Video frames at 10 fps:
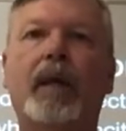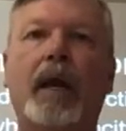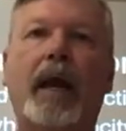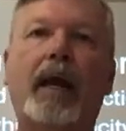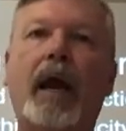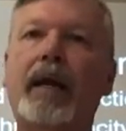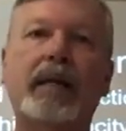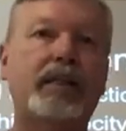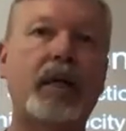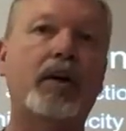and I
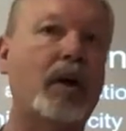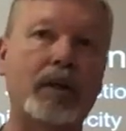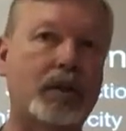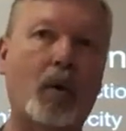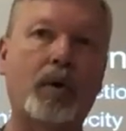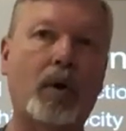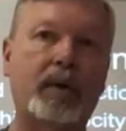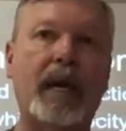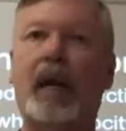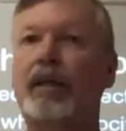didn't tell you I was going to
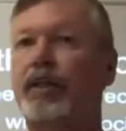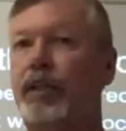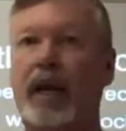Ocala, I just said,